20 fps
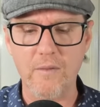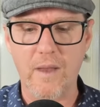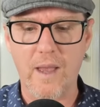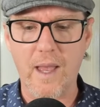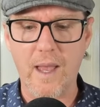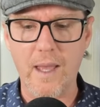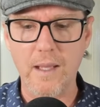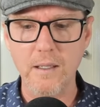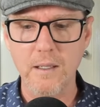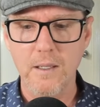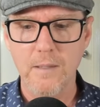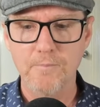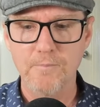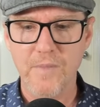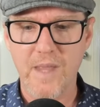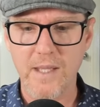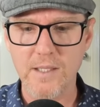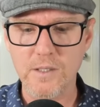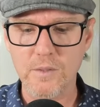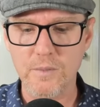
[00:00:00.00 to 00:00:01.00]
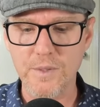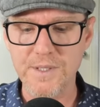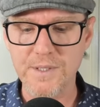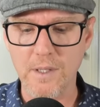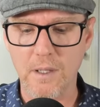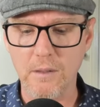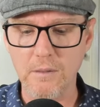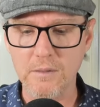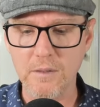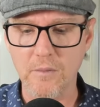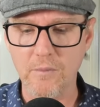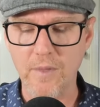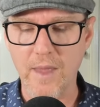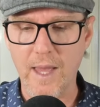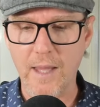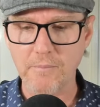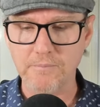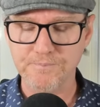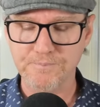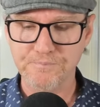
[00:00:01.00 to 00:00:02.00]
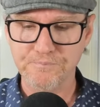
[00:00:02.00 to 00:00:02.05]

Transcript: had as a result of that.